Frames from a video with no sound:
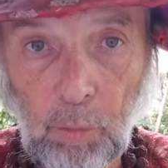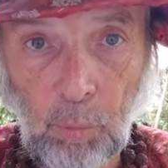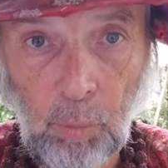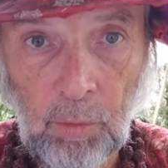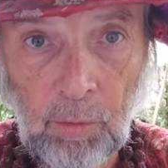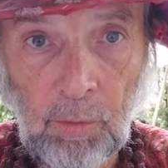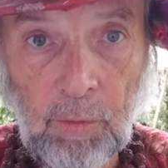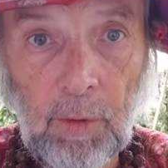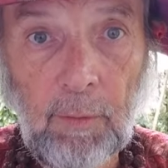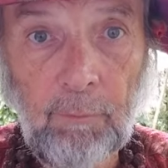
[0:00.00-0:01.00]
the
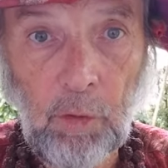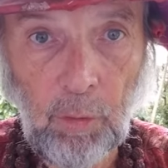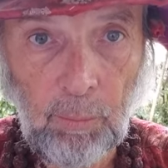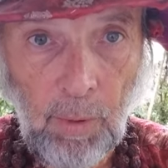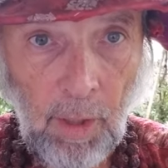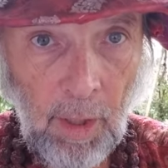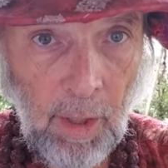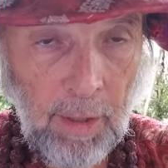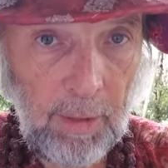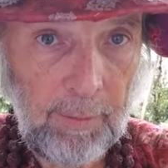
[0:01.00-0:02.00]
world of your
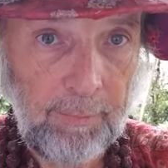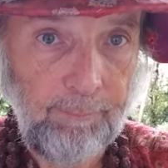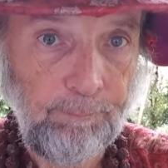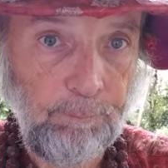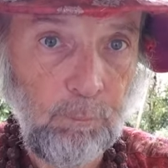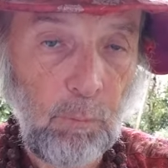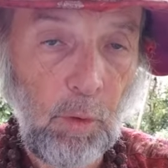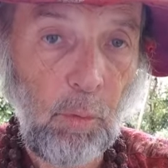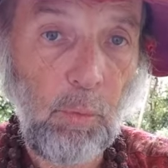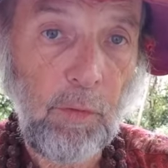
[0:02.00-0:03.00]
body
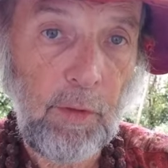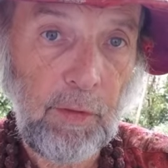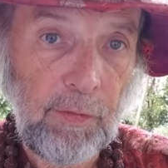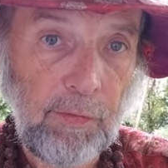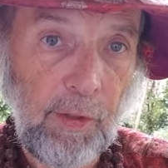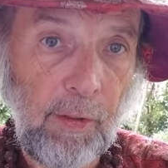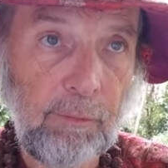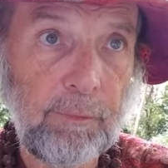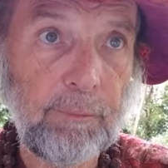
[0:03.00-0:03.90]
within itself.